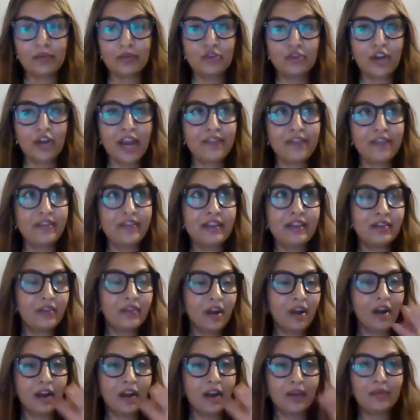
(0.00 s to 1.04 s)
driving
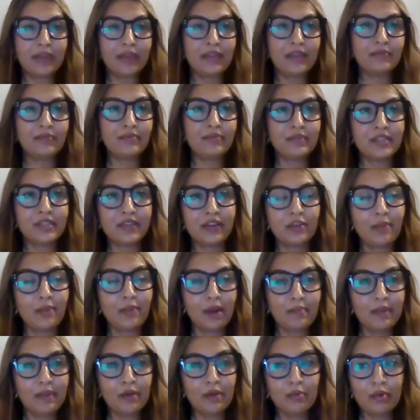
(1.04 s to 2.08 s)
and seeing them
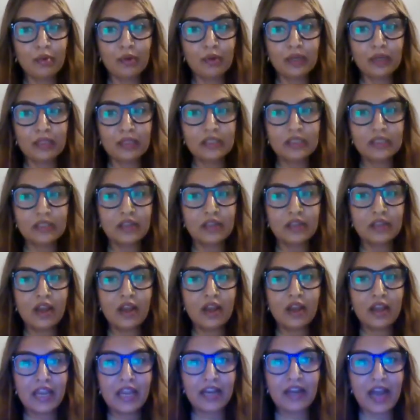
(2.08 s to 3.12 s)
on billboards,
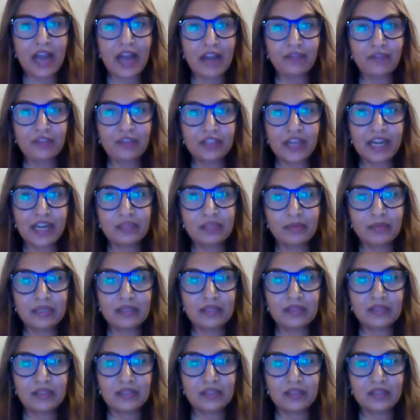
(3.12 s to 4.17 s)
in
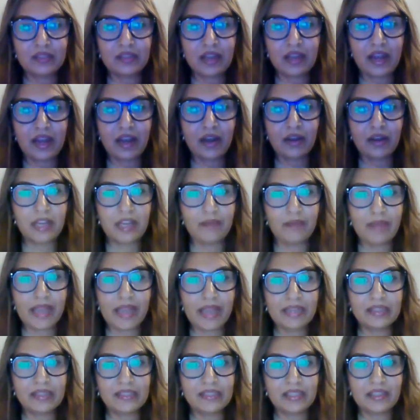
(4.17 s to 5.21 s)
advertisements, in
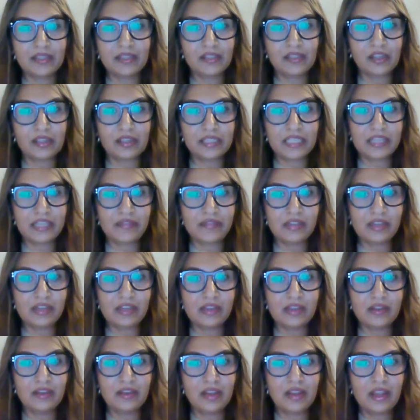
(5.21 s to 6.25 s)
magazines, on
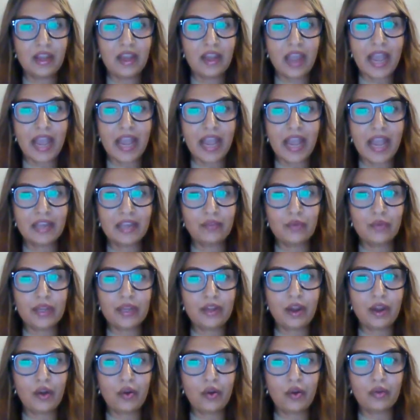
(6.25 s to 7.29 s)
TV. And we
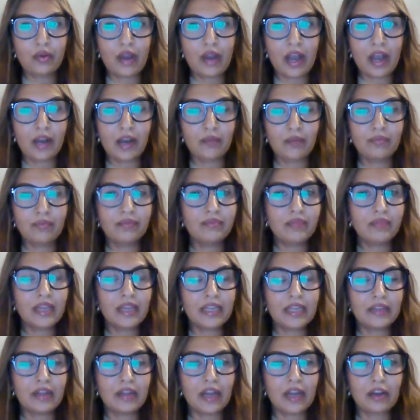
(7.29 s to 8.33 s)
know
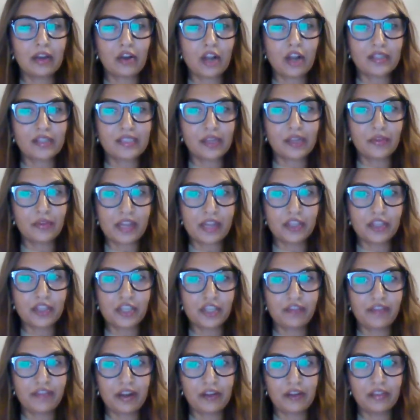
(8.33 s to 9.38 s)
across South Asia,
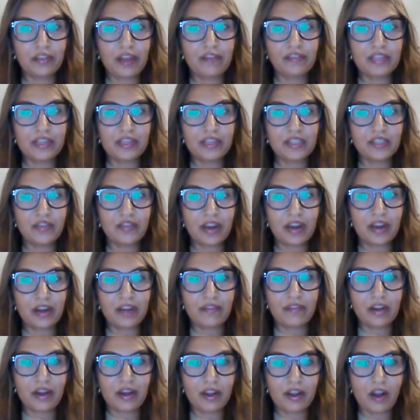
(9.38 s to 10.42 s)
Fair and Lovely is very,
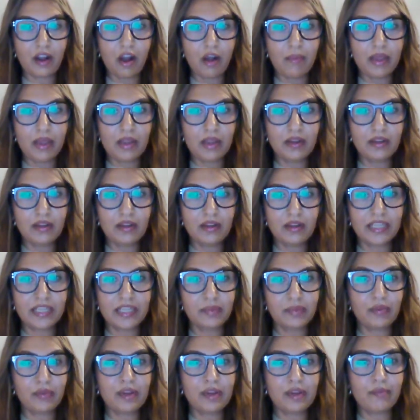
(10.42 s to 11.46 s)
very common. It's
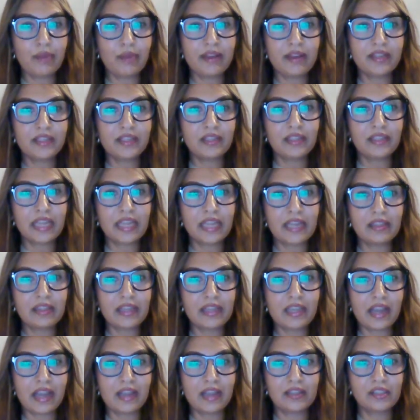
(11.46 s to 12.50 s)
been rebranded
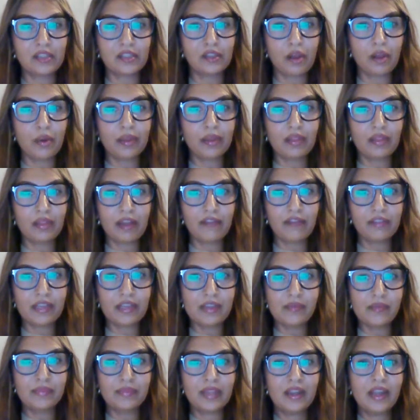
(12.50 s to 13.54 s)
lately as Glow and
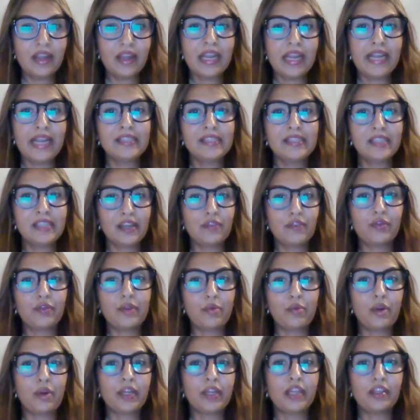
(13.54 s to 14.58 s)
Lovely. Instead of
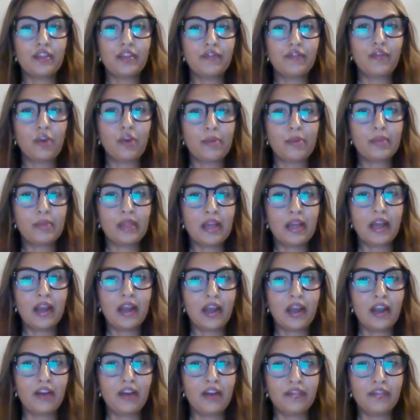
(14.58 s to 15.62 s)
reworking the
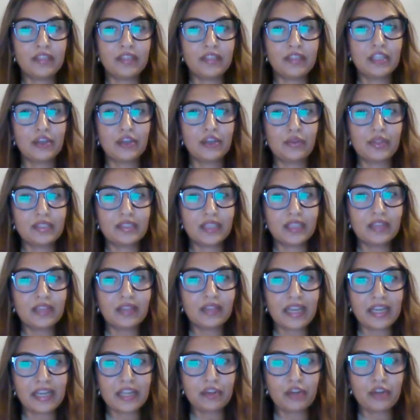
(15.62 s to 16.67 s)
formula of the skin
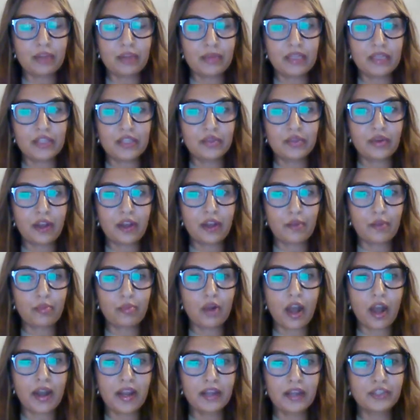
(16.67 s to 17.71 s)
lightening cream into another
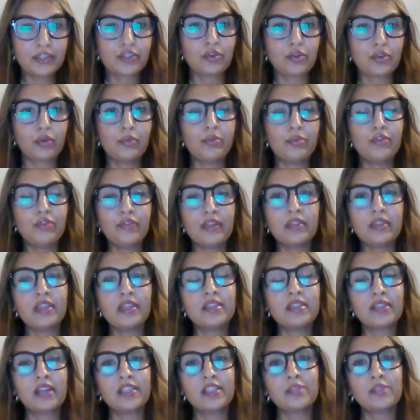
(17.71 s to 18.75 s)
product or moving
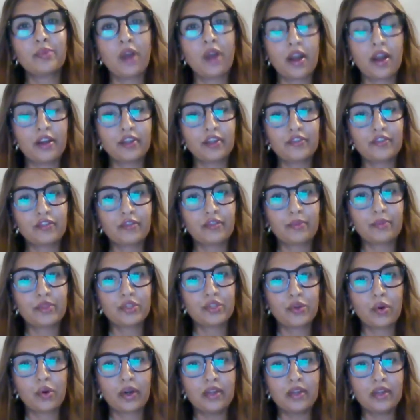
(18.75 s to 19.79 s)
these kinds of products from
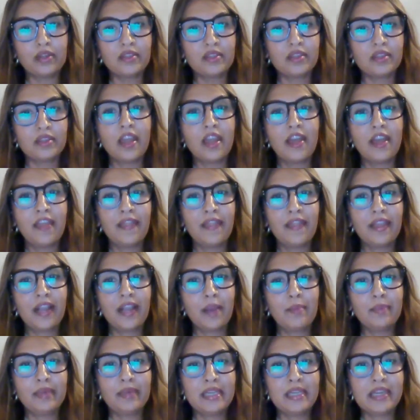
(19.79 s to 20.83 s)
stores, the
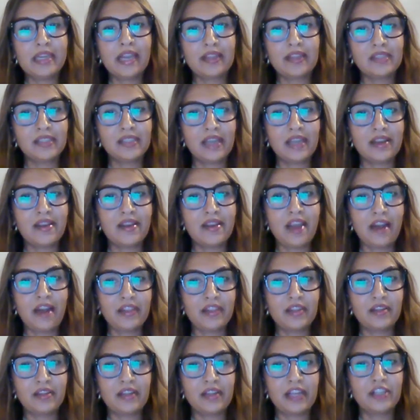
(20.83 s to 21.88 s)
company has done
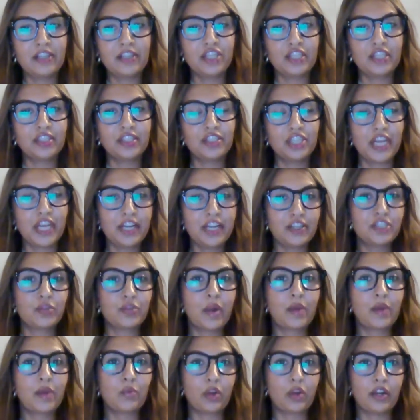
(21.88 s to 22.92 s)
nothing. It just changed
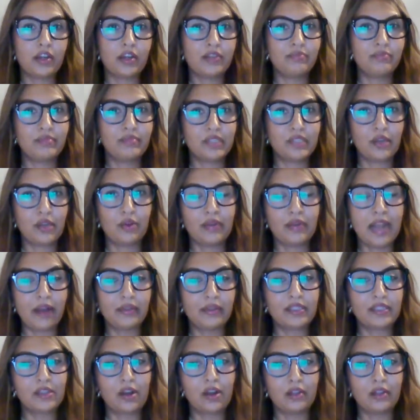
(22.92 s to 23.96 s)
one word. So now
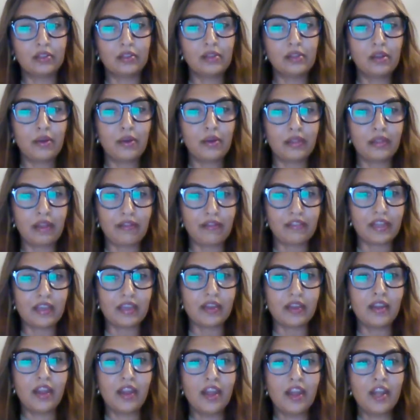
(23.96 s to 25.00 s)
it's called Glow and
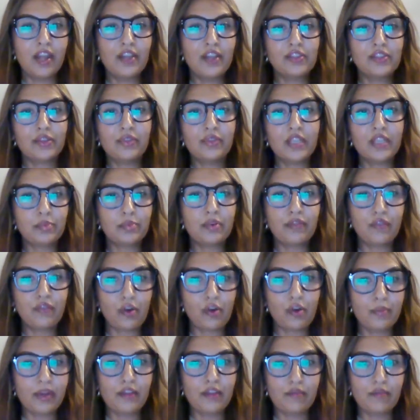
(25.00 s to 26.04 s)
Lovely. So this
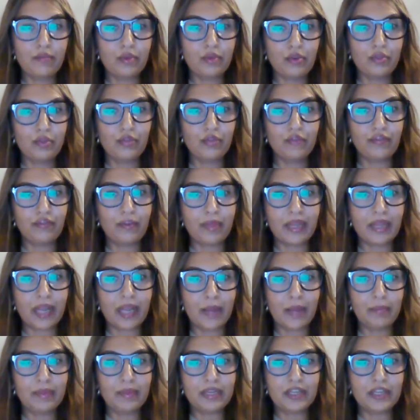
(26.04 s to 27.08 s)
performative move from the
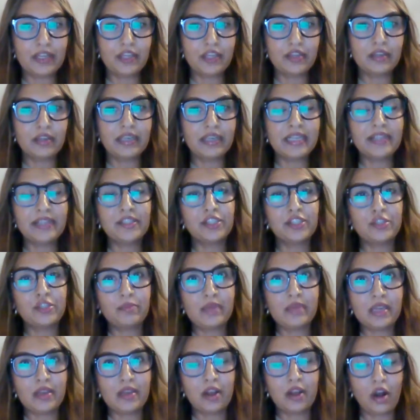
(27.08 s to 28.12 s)
company needs to
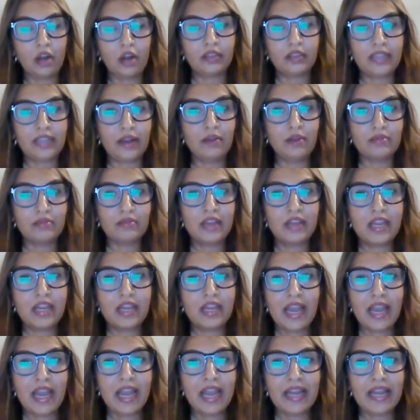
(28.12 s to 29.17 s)
be called out,
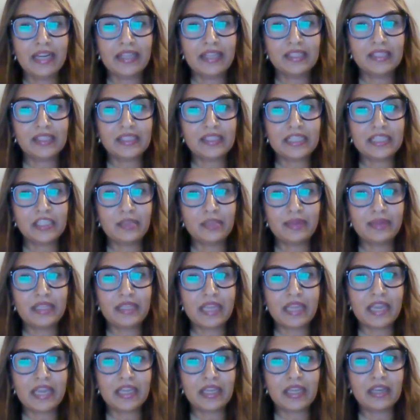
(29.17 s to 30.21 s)
and it needs to
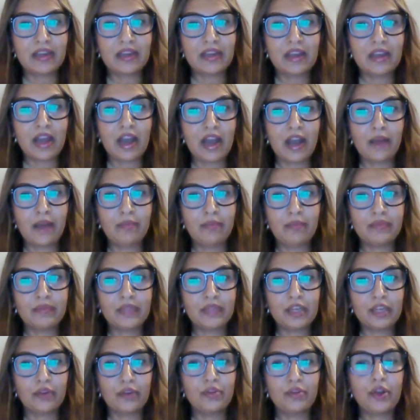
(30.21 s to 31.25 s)
be taken,
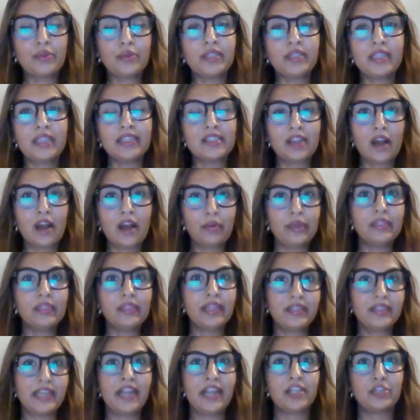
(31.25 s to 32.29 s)
note. It's not
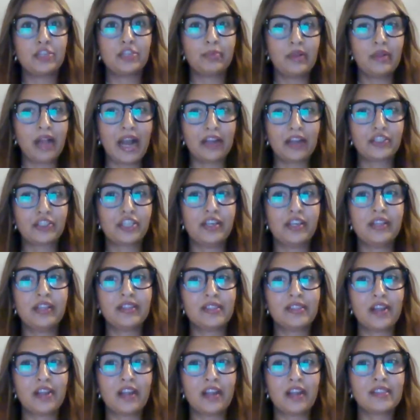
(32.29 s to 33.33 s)
really a tangible action.
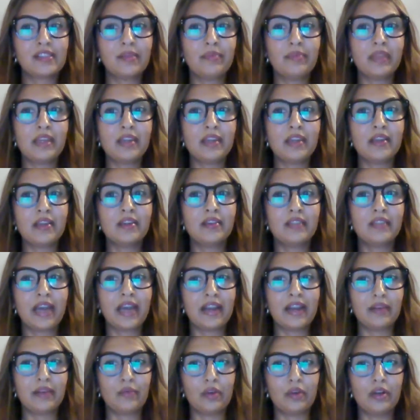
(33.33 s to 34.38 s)
It's not something
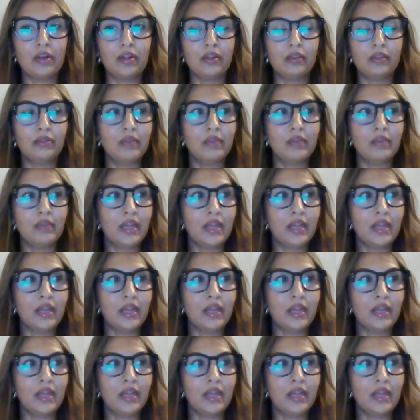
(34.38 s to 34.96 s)
that will,